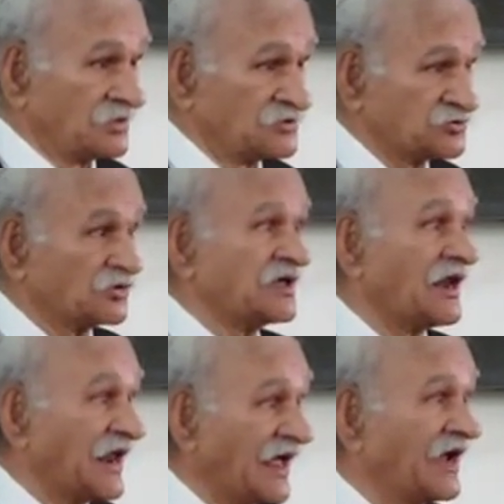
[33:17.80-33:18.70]
So the
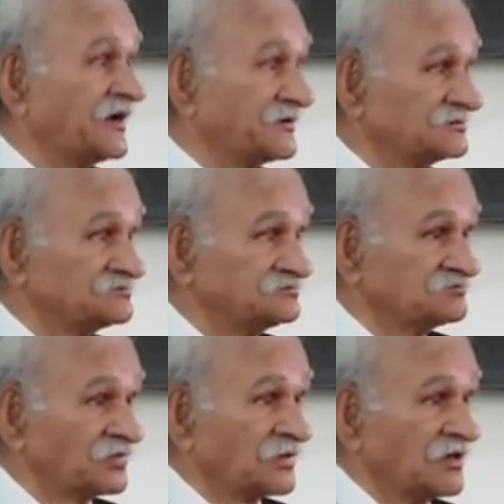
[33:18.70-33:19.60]
land
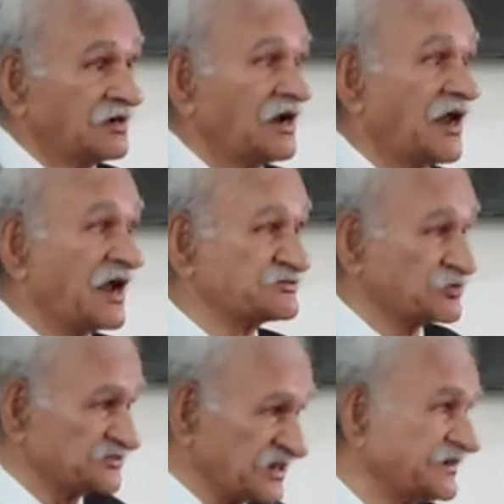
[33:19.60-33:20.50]
relates to
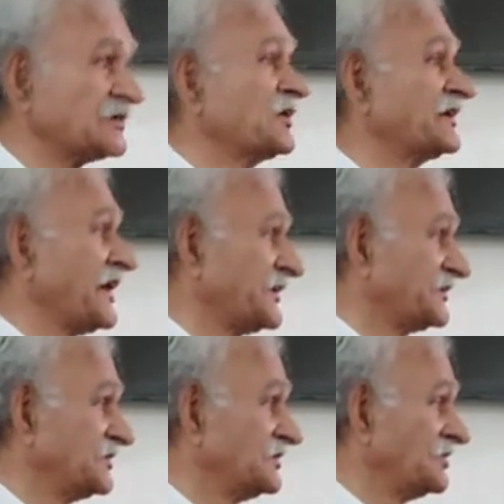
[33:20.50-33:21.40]
the Settlement Act,
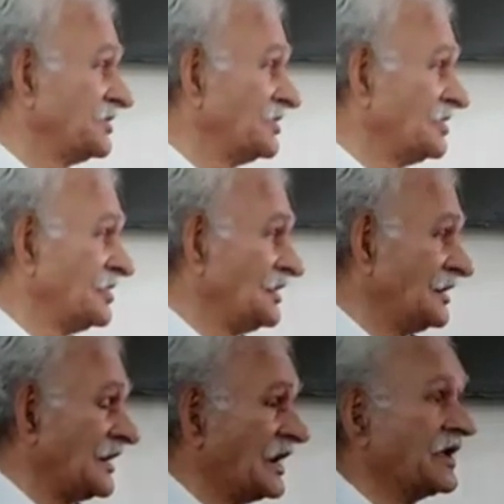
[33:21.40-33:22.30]

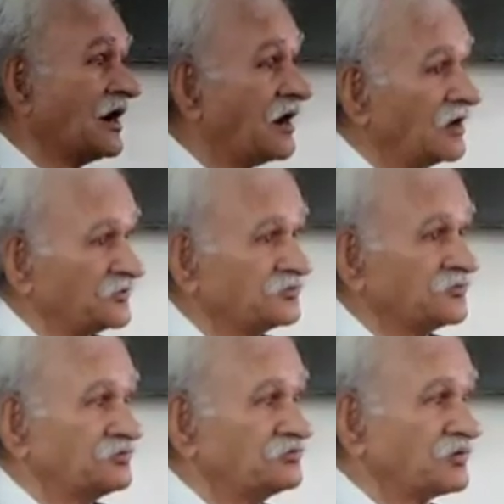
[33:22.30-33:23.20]
and
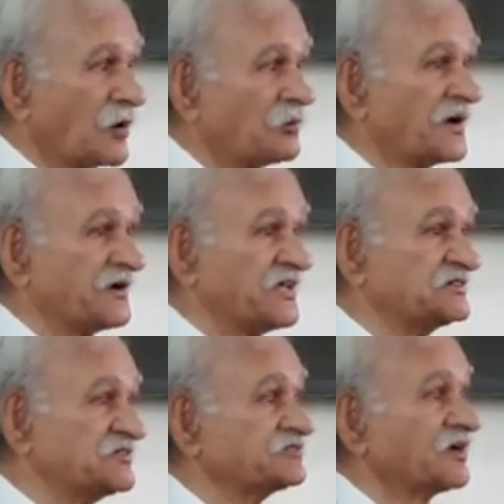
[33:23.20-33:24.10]
all
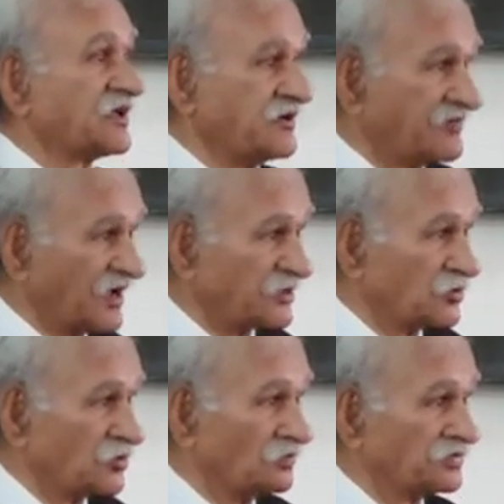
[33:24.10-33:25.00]
properties which were
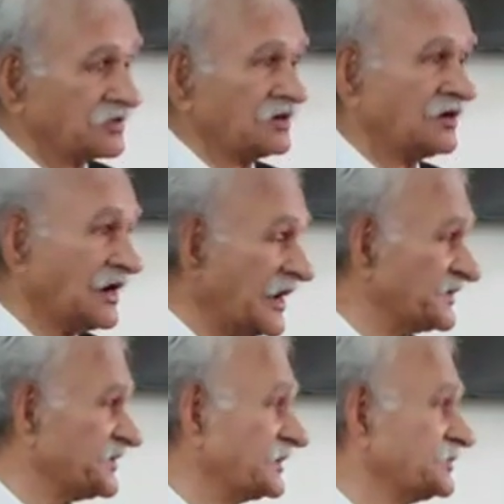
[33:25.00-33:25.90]
evacuated
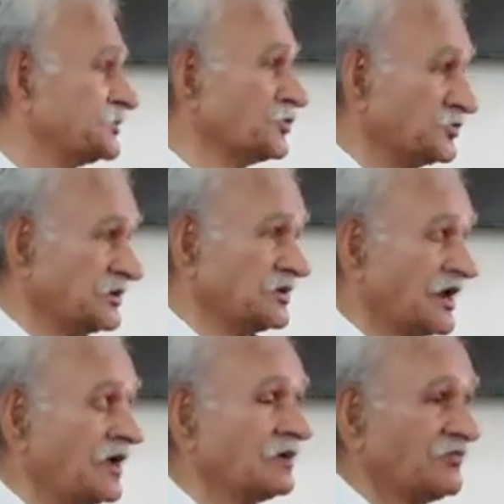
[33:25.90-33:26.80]
related to
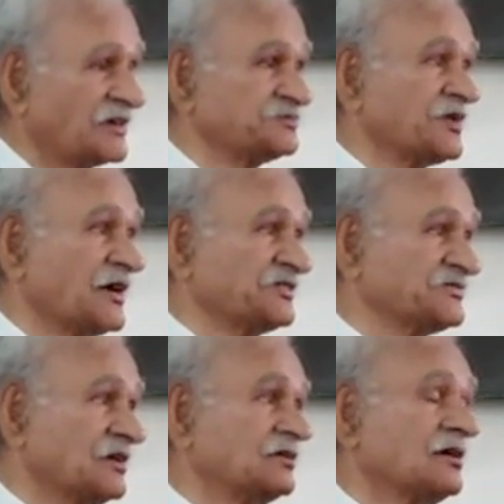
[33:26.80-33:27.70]
the West
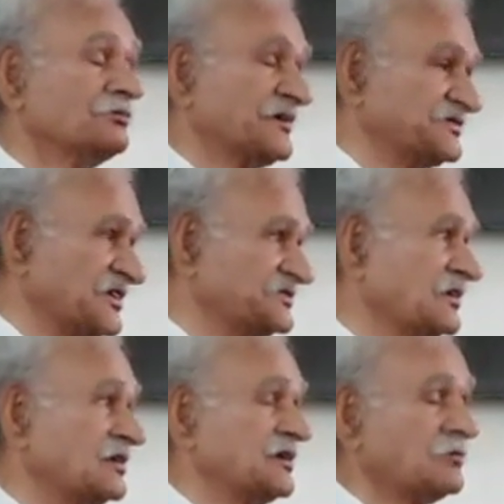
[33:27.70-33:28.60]
Pakistan Compensation
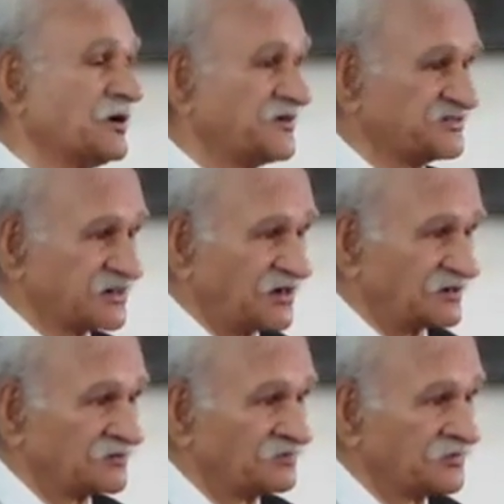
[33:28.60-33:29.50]
and Rehabilitation Act
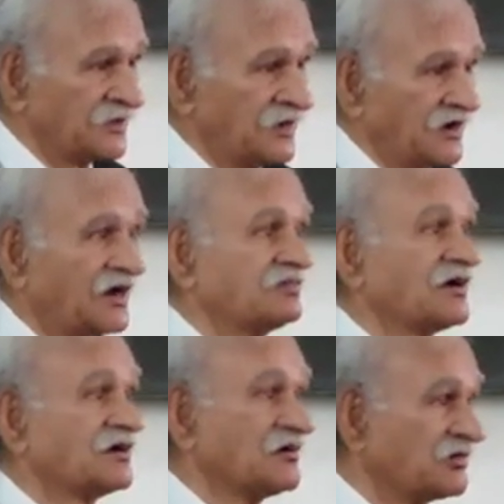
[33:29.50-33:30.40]
and
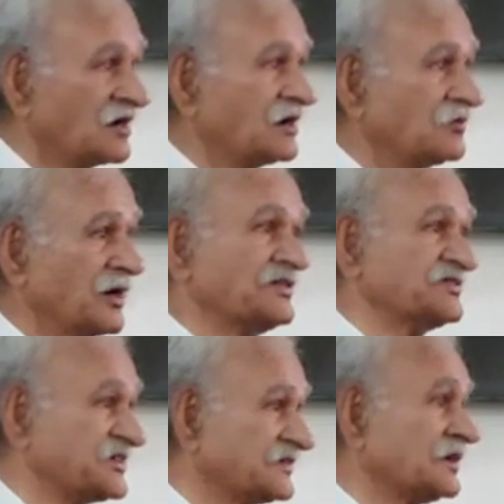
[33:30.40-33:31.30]
were governed by the
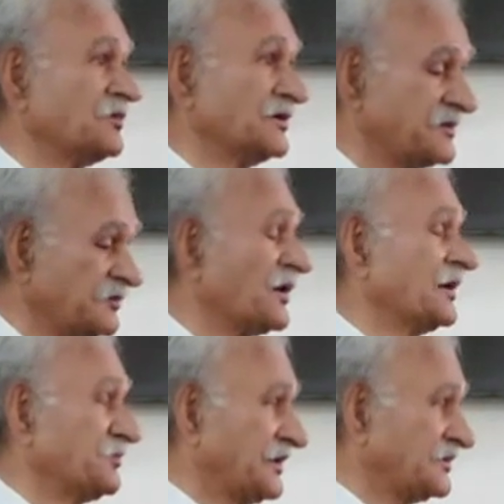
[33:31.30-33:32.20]
Settlement
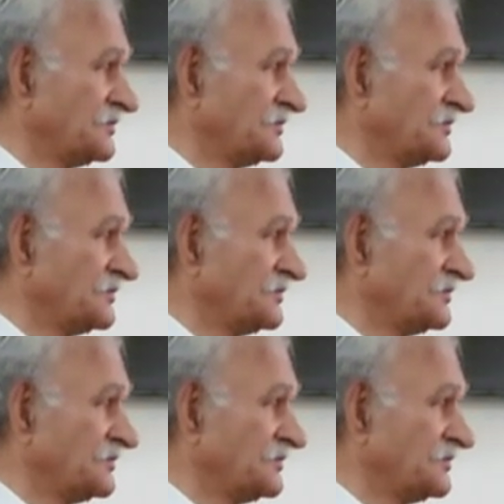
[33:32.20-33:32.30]
Department.